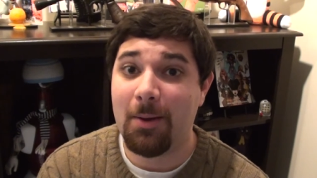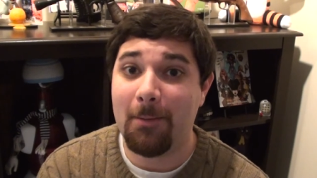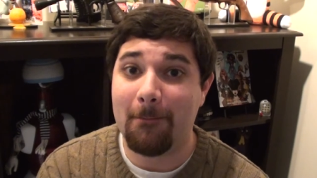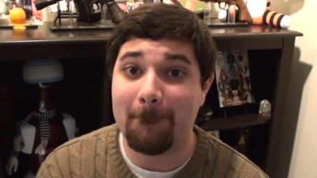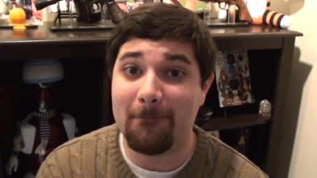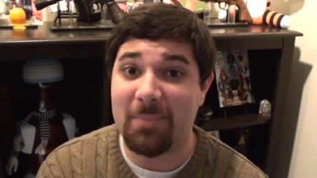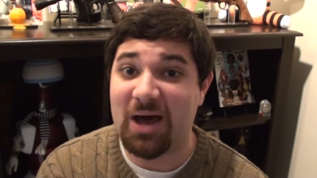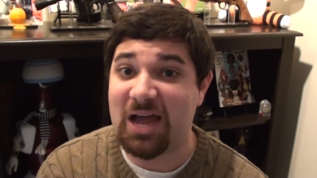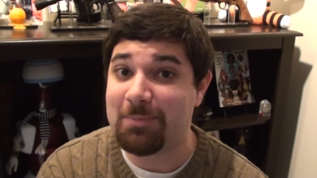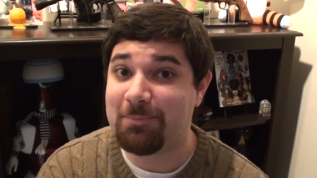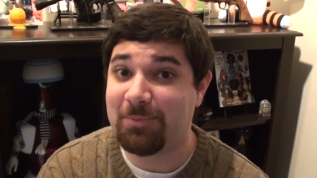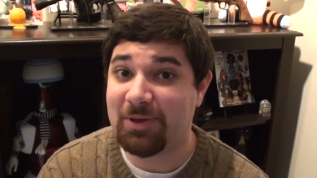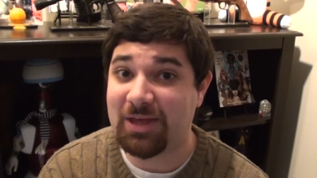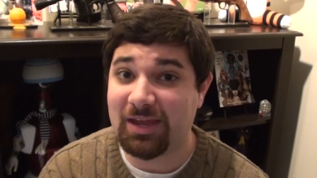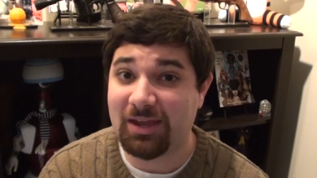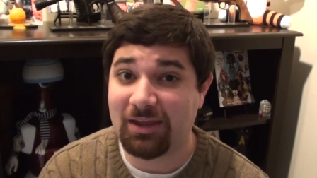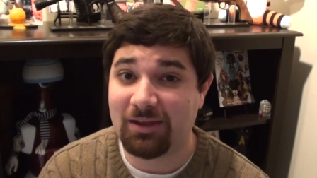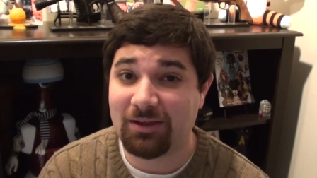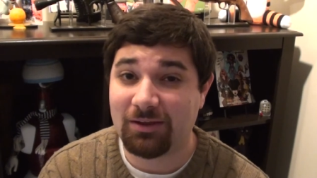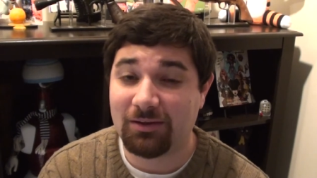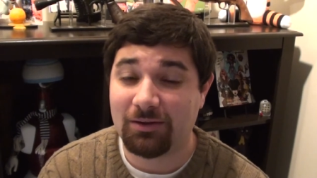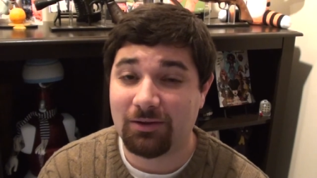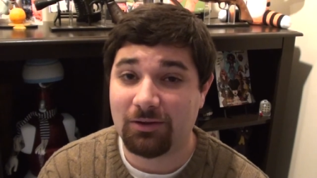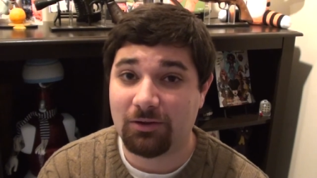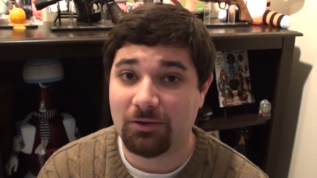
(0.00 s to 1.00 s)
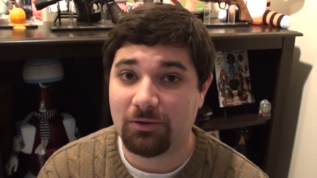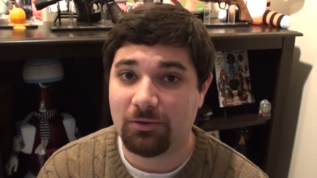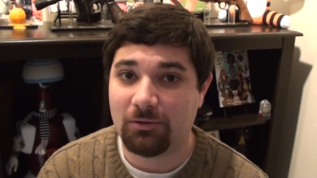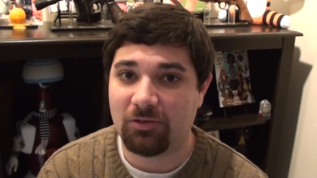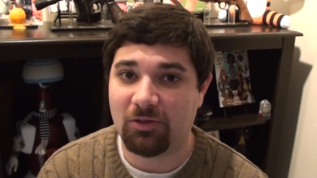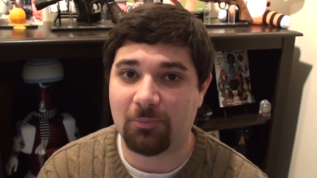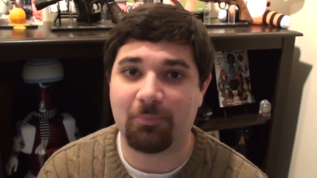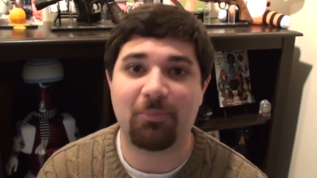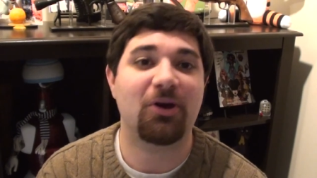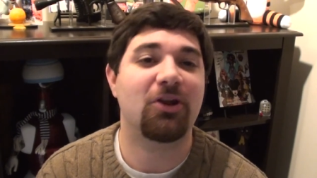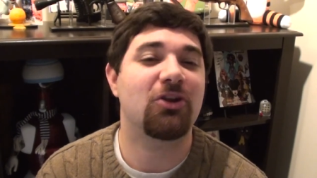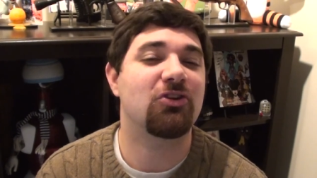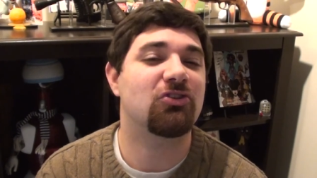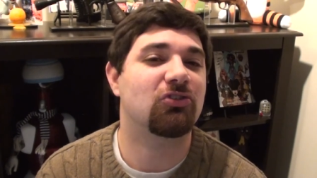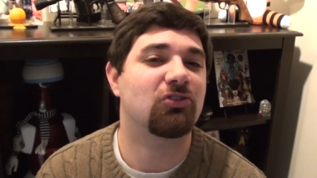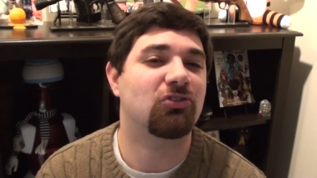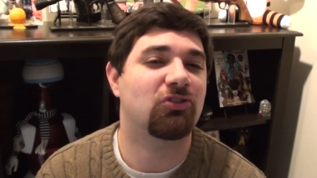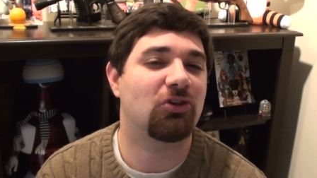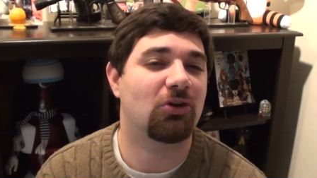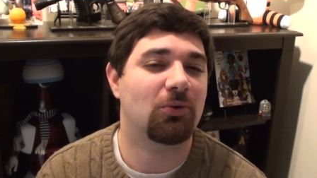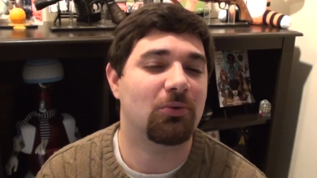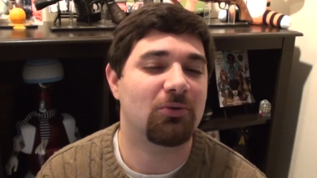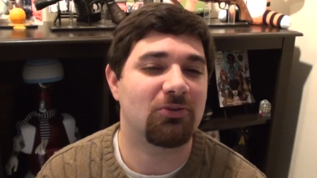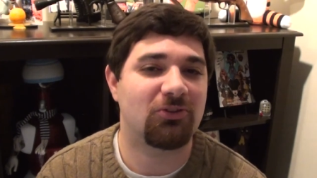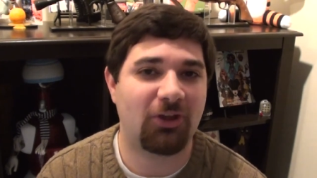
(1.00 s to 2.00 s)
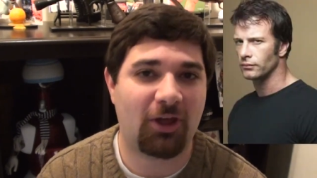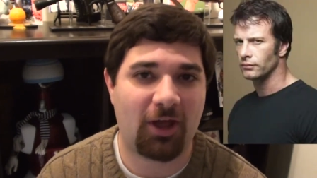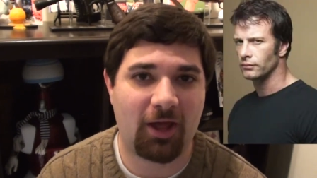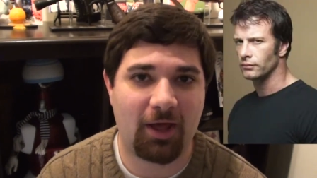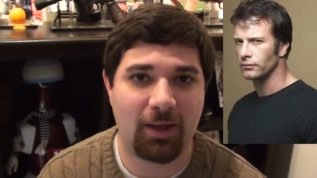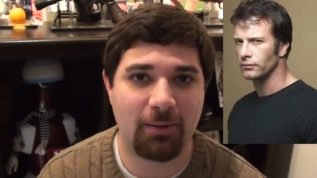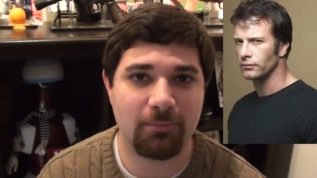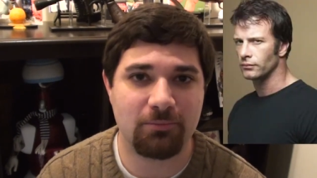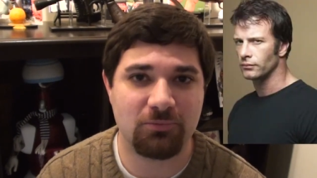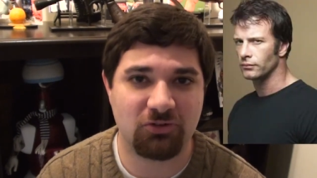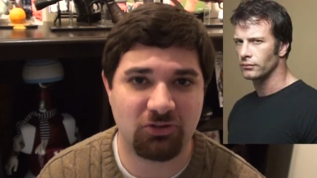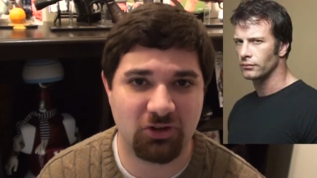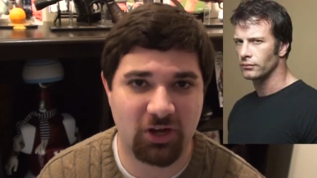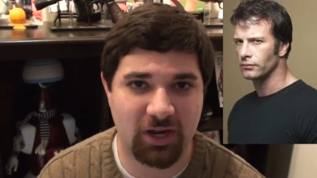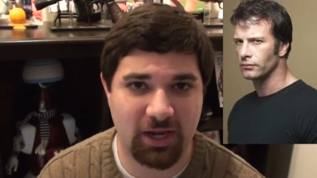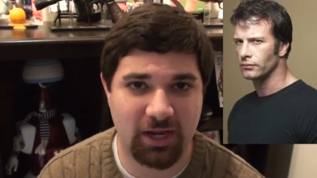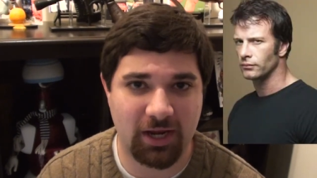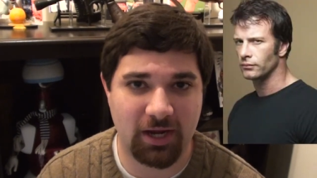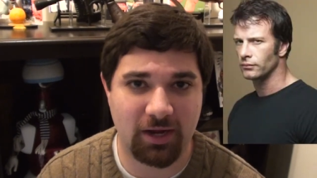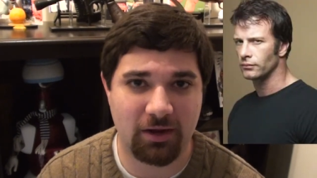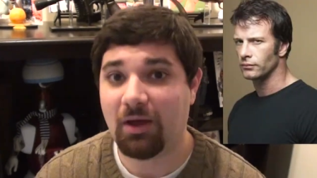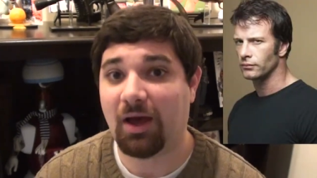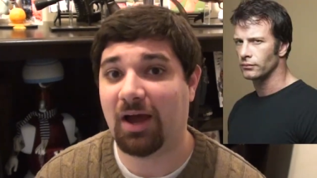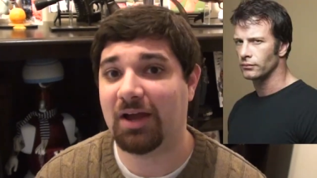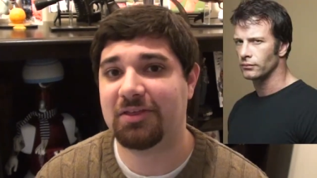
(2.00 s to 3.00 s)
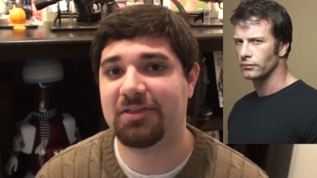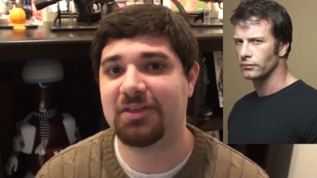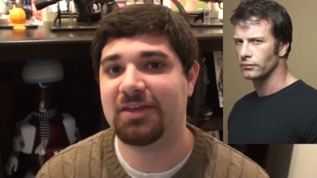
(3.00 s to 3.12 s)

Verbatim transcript: My pick? The Punisher's own Tom Jane. I